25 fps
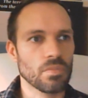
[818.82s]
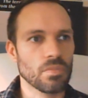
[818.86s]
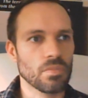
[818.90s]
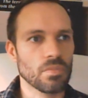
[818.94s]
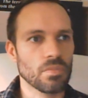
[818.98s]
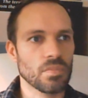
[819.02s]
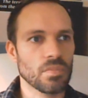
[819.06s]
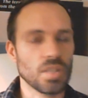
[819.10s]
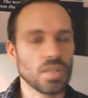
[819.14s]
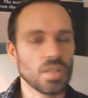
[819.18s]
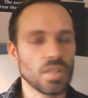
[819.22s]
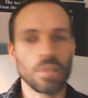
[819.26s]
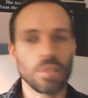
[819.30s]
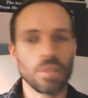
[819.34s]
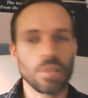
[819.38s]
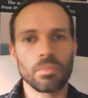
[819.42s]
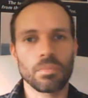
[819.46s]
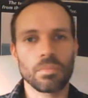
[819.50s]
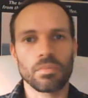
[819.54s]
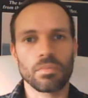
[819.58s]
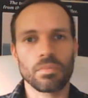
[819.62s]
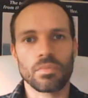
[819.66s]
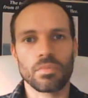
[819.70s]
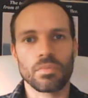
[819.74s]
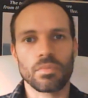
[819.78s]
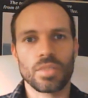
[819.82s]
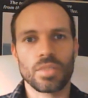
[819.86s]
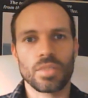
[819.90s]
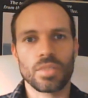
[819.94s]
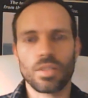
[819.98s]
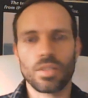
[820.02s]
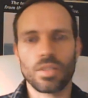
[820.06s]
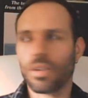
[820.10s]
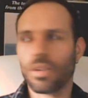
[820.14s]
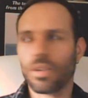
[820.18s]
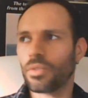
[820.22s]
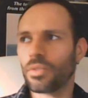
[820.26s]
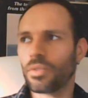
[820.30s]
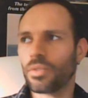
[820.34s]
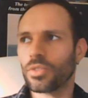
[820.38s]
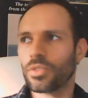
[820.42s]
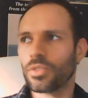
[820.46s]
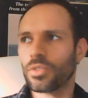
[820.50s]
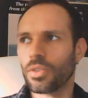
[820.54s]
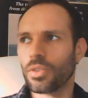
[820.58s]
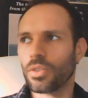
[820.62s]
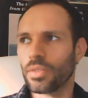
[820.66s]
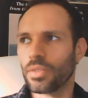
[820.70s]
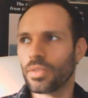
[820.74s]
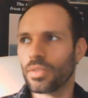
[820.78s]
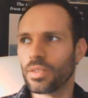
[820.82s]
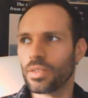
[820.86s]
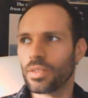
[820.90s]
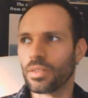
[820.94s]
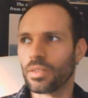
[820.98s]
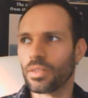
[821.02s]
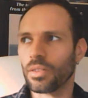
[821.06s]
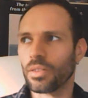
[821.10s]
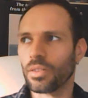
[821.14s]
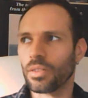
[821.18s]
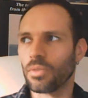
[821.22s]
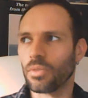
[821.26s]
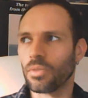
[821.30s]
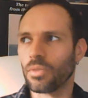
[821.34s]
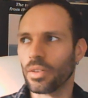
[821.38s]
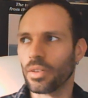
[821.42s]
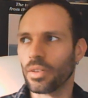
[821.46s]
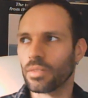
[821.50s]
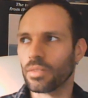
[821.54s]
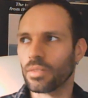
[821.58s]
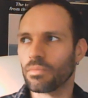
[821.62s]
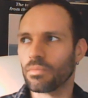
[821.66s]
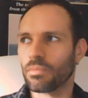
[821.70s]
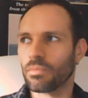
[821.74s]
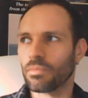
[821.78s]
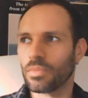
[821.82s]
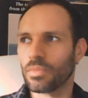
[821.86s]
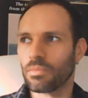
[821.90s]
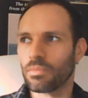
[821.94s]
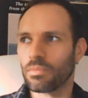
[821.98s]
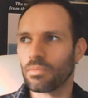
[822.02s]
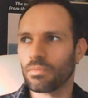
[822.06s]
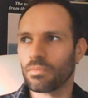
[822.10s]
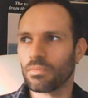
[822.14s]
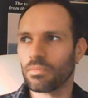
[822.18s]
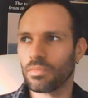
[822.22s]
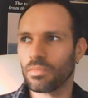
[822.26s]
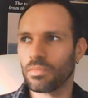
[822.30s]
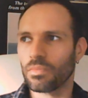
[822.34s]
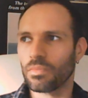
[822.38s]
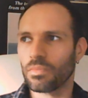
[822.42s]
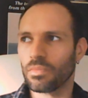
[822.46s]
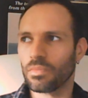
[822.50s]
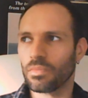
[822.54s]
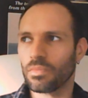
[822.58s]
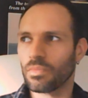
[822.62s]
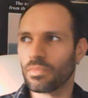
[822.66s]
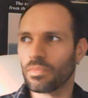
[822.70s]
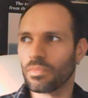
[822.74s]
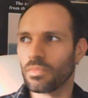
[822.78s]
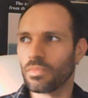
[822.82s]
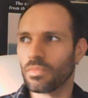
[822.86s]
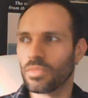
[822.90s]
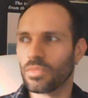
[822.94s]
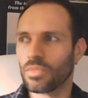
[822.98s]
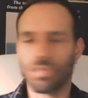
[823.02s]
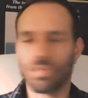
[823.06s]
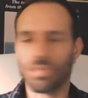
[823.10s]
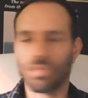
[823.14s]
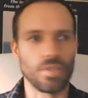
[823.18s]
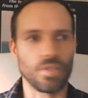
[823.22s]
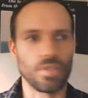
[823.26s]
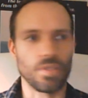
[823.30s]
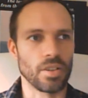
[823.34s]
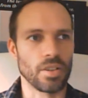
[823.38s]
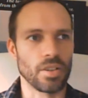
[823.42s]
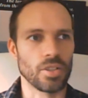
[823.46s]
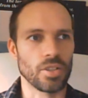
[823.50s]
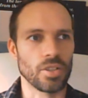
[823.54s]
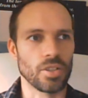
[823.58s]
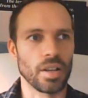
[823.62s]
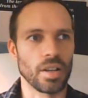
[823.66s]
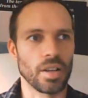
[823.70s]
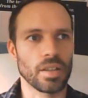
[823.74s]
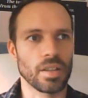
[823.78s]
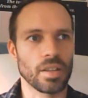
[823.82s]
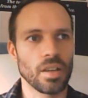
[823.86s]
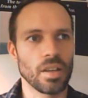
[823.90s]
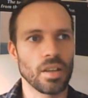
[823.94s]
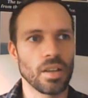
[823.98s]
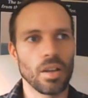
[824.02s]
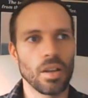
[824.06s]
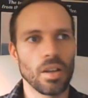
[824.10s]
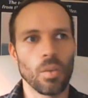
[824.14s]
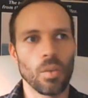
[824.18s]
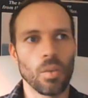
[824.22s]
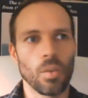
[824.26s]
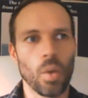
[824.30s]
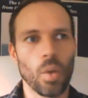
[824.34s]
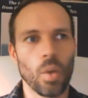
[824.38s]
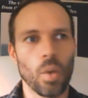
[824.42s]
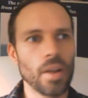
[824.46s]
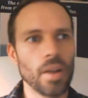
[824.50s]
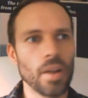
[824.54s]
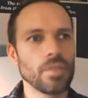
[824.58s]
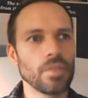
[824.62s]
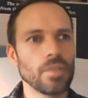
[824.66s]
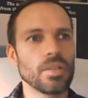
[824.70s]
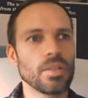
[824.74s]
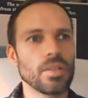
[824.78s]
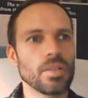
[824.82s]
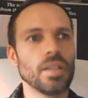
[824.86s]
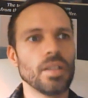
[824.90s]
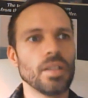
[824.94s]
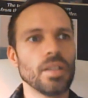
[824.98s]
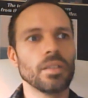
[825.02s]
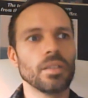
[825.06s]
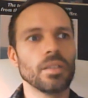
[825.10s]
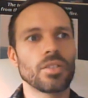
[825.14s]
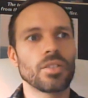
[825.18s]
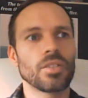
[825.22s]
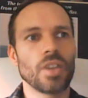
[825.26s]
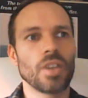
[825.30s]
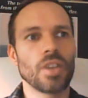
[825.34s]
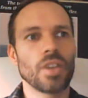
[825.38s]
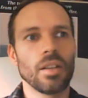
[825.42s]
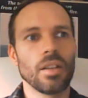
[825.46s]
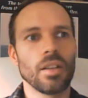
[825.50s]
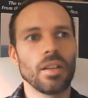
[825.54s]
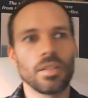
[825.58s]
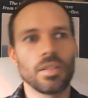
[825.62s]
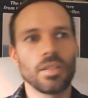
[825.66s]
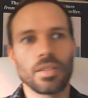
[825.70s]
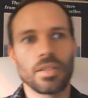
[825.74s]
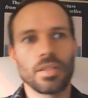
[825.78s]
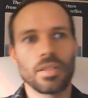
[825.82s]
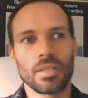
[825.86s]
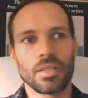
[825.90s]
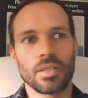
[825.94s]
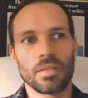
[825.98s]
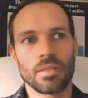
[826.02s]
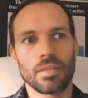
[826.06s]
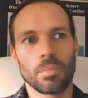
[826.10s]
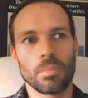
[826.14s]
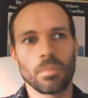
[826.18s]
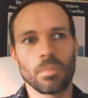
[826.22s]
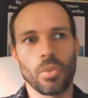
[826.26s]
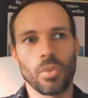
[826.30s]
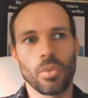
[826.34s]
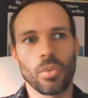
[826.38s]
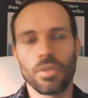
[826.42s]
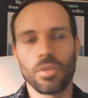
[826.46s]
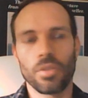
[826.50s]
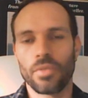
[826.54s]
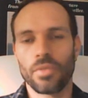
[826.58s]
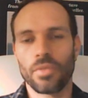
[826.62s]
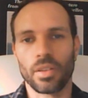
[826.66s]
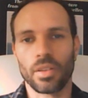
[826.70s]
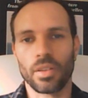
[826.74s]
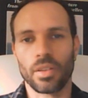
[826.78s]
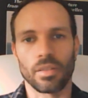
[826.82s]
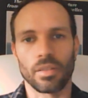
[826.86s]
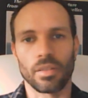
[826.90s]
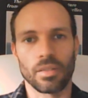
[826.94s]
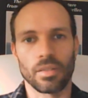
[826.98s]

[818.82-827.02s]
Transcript: Some scenario choices are quite strange, like, why do you kill the jealous boyfriend?